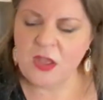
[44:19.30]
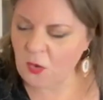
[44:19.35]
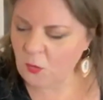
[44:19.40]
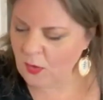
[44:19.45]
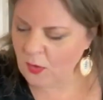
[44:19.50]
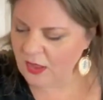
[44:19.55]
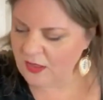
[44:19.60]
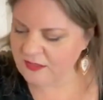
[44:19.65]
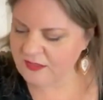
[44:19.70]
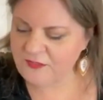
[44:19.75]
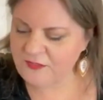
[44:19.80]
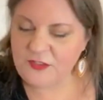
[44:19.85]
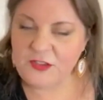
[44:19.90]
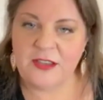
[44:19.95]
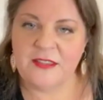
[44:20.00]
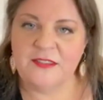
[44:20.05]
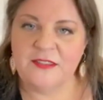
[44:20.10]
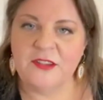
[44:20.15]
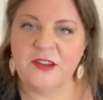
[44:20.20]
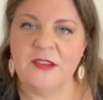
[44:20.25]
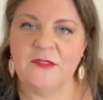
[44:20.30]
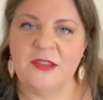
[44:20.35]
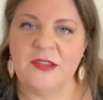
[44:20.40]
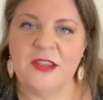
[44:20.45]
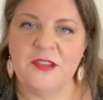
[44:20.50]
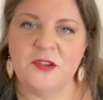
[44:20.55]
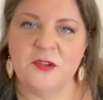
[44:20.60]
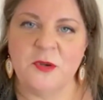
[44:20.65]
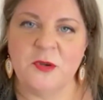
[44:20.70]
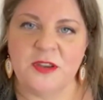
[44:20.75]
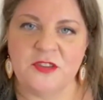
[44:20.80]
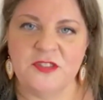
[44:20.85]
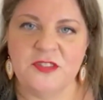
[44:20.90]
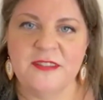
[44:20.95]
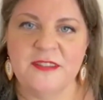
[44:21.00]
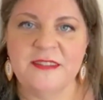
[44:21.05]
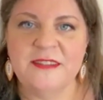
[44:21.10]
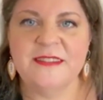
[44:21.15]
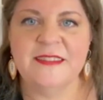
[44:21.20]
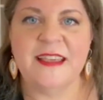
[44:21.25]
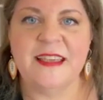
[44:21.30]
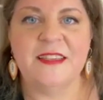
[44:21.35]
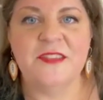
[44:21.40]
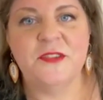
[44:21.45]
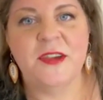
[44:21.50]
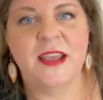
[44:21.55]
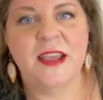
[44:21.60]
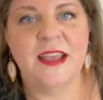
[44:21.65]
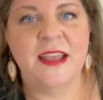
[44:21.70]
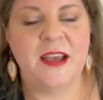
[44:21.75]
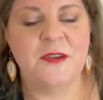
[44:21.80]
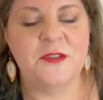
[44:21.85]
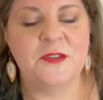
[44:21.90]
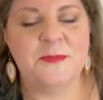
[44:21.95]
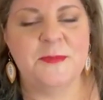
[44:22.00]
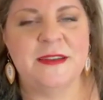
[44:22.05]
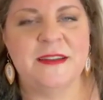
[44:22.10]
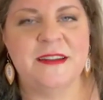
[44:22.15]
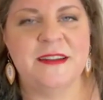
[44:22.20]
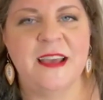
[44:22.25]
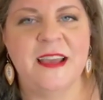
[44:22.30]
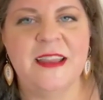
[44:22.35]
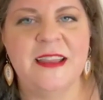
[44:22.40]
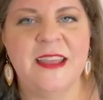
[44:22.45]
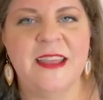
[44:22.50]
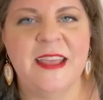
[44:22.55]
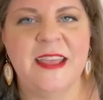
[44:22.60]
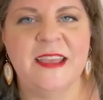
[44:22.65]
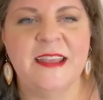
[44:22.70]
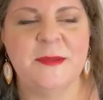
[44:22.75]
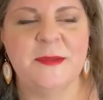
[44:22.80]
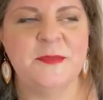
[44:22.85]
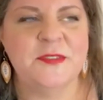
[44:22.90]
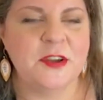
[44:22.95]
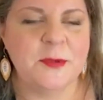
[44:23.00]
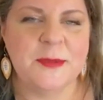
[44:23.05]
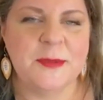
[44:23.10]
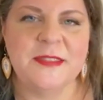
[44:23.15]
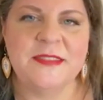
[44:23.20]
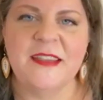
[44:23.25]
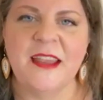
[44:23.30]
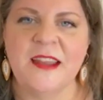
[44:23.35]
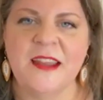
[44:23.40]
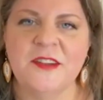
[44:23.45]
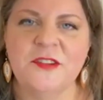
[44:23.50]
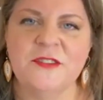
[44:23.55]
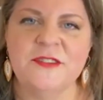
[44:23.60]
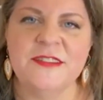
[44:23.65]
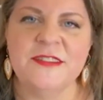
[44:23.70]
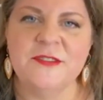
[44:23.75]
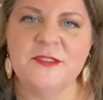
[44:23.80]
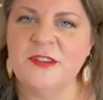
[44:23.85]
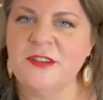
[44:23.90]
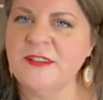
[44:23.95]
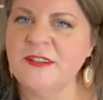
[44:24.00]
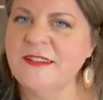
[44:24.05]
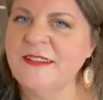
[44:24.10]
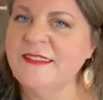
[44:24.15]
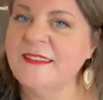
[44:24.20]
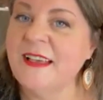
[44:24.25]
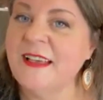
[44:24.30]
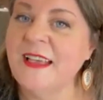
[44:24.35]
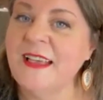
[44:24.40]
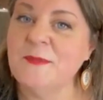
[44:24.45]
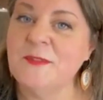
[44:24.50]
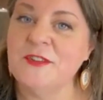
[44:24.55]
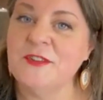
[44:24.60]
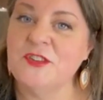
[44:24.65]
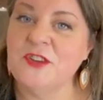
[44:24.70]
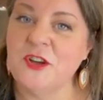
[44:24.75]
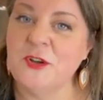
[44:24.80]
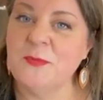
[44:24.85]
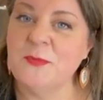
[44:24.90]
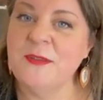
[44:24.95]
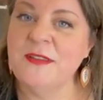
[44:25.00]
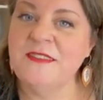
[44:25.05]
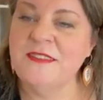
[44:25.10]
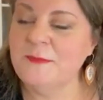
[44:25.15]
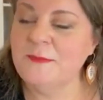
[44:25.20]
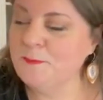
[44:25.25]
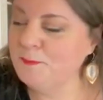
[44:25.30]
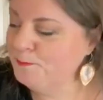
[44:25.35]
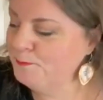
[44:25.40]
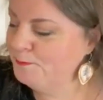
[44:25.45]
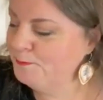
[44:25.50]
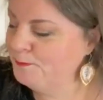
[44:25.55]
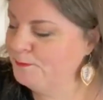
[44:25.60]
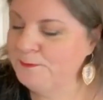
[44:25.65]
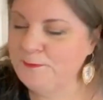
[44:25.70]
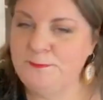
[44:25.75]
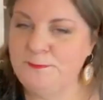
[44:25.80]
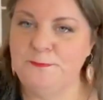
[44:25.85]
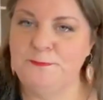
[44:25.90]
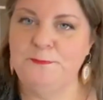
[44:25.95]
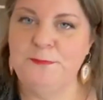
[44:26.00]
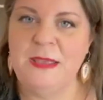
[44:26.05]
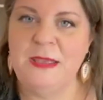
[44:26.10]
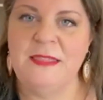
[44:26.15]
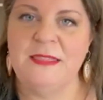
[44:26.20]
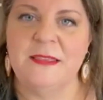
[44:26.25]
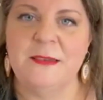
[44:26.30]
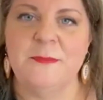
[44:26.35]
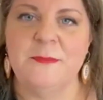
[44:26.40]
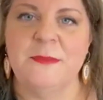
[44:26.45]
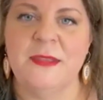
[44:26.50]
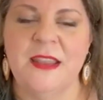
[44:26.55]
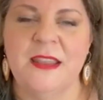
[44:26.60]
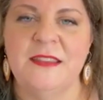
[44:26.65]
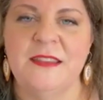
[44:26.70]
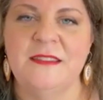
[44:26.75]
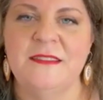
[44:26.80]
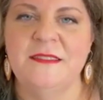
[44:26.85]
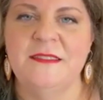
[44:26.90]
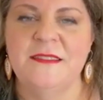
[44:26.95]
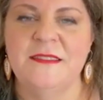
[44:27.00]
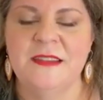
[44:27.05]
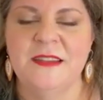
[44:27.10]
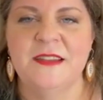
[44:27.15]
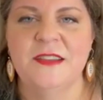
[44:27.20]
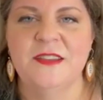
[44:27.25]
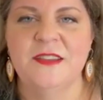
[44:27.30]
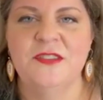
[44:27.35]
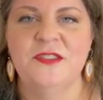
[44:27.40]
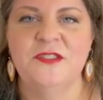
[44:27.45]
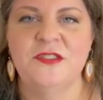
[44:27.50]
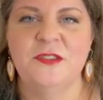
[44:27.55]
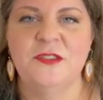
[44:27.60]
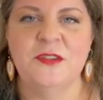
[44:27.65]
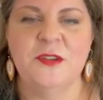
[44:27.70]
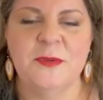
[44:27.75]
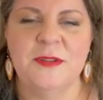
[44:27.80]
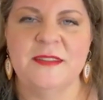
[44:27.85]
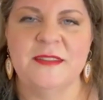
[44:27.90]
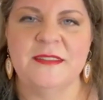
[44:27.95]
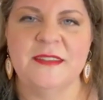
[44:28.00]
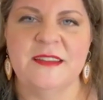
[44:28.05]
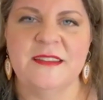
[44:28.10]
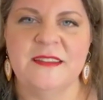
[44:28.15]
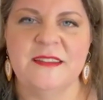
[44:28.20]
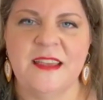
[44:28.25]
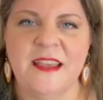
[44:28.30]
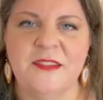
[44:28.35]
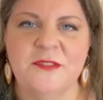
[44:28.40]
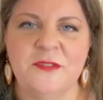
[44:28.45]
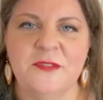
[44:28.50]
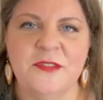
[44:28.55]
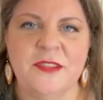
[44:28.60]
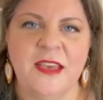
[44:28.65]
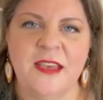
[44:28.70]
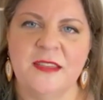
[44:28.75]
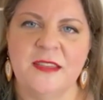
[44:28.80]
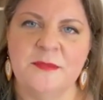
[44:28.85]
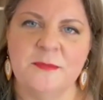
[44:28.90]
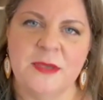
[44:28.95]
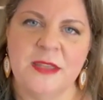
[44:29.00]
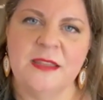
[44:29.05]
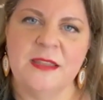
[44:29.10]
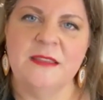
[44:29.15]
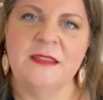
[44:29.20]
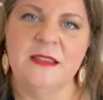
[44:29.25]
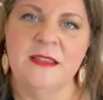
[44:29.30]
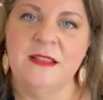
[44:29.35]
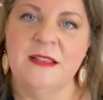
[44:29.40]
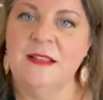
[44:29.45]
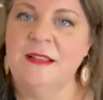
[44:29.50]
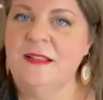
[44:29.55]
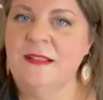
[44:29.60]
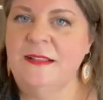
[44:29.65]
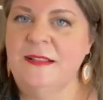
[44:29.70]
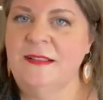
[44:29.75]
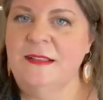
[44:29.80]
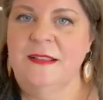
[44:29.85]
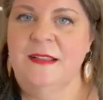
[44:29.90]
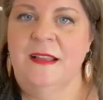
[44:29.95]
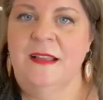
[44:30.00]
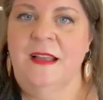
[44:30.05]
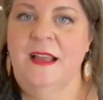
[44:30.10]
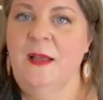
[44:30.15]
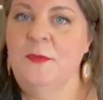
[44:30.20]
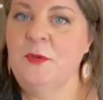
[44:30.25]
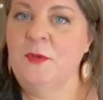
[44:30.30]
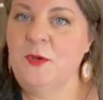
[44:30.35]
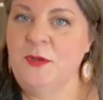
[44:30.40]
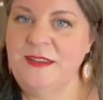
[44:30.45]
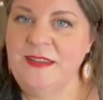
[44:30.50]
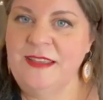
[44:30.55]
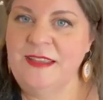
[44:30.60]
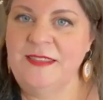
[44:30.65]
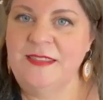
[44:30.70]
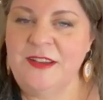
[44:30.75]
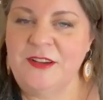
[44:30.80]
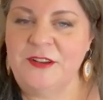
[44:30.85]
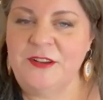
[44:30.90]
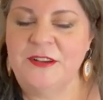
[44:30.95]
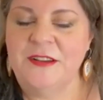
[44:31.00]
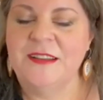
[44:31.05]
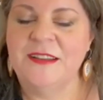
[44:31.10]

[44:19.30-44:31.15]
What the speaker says: Well, if you guys don't have any other questions, thanks for hanging out with me tonight. And I'm sorry about the technical difficulties. I am determined to beat them, and I don't know what it's going to take for that, but I'm going to get there.